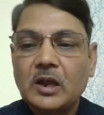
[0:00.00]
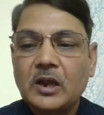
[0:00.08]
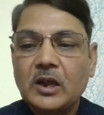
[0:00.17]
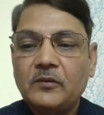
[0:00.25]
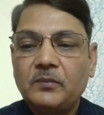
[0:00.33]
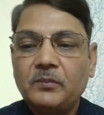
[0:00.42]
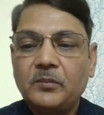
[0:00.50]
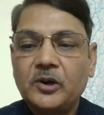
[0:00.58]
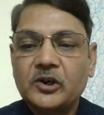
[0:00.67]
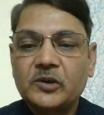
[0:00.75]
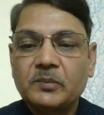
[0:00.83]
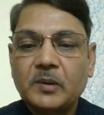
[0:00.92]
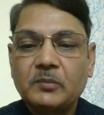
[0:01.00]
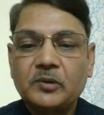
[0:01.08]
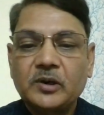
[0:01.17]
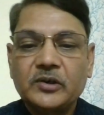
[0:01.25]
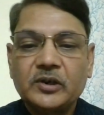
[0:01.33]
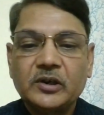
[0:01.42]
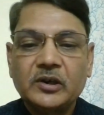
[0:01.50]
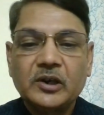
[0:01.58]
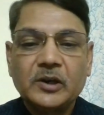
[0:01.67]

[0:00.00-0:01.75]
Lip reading: If merged population